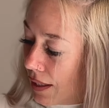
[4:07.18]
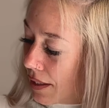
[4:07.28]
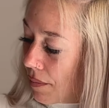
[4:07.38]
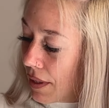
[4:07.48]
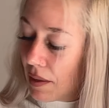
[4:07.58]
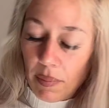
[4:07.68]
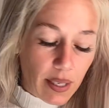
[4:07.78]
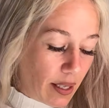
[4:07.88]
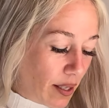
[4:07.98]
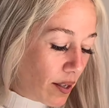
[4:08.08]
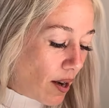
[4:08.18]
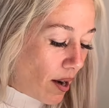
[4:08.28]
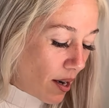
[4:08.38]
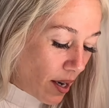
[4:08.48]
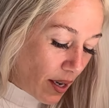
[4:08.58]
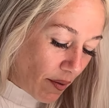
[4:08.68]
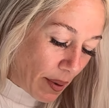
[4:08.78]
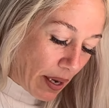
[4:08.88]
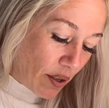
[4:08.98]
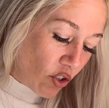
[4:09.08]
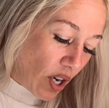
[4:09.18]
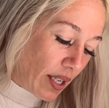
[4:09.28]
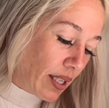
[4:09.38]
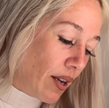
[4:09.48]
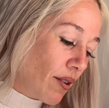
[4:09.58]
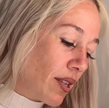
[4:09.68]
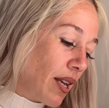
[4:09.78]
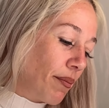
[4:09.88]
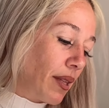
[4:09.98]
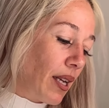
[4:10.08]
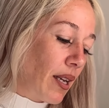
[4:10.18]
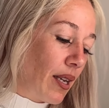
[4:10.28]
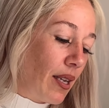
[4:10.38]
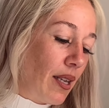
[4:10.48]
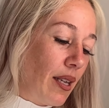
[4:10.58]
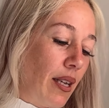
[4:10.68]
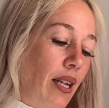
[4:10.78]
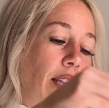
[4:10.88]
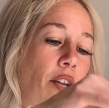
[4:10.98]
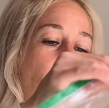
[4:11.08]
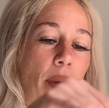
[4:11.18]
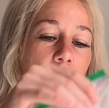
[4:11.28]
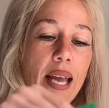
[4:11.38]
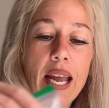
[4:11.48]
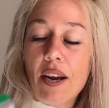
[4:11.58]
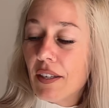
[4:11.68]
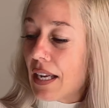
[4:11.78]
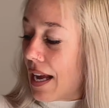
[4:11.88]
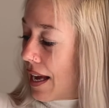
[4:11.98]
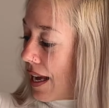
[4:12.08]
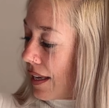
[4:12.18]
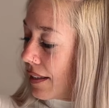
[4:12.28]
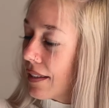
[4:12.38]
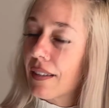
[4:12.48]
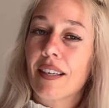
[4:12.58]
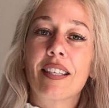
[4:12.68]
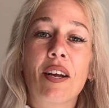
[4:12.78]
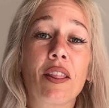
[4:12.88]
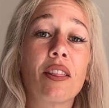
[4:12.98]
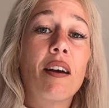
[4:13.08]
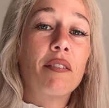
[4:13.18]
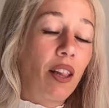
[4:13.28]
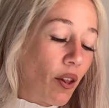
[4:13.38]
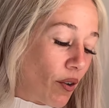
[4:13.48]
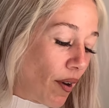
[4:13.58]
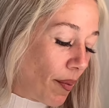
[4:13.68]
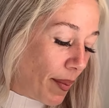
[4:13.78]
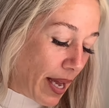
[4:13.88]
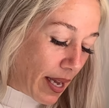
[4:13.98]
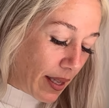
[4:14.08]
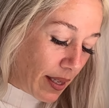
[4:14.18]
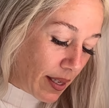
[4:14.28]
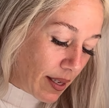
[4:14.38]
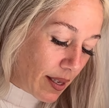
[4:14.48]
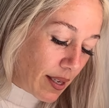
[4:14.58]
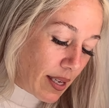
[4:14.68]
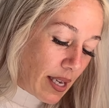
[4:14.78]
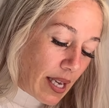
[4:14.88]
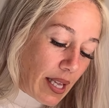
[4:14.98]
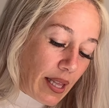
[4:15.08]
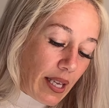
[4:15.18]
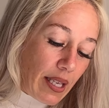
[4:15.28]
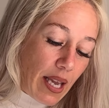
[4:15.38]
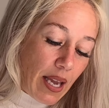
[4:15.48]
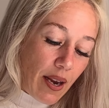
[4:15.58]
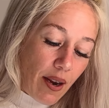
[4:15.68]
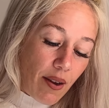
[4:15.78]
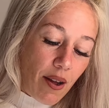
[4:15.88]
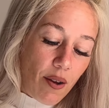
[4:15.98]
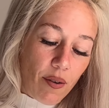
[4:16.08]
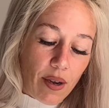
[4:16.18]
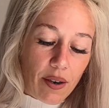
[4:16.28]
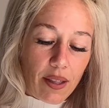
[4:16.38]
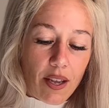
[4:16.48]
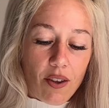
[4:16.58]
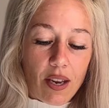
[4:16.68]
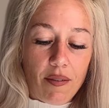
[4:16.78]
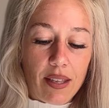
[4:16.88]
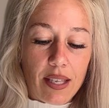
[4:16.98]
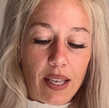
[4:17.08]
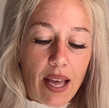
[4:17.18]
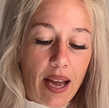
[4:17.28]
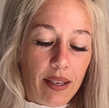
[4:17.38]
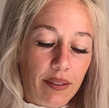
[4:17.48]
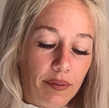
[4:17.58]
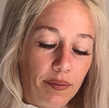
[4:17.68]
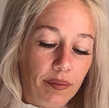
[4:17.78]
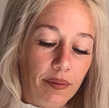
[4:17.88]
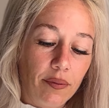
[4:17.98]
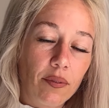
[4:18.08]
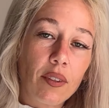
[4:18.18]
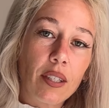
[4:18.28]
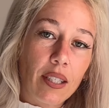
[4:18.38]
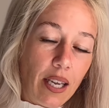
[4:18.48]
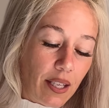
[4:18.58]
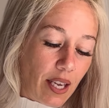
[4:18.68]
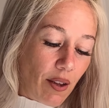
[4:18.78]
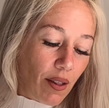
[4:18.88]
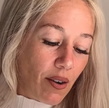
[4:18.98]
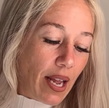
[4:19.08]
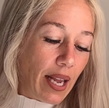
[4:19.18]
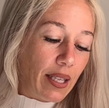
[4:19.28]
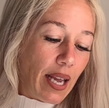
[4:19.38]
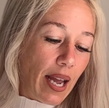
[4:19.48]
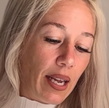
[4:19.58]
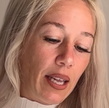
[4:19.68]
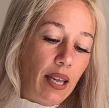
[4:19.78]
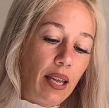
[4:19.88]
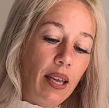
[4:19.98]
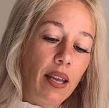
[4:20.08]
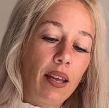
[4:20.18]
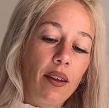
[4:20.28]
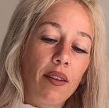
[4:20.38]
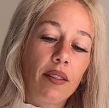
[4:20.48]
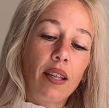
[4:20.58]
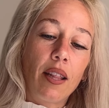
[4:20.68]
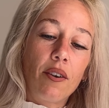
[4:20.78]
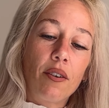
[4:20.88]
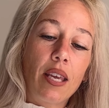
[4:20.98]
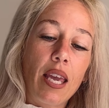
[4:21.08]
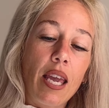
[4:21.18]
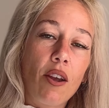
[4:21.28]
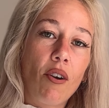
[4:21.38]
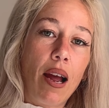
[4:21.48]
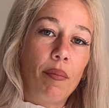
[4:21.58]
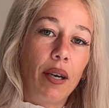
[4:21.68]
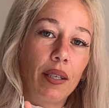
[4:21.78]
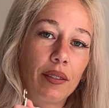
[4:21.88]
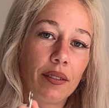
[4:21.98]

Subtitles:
Someone's business card. Everybody always trying to sell you something. Little bag of hair ties, because I love the little rubber bands. This here, oh, I don't think you can even see that. It's got the cute little hang tag. The little key grabber.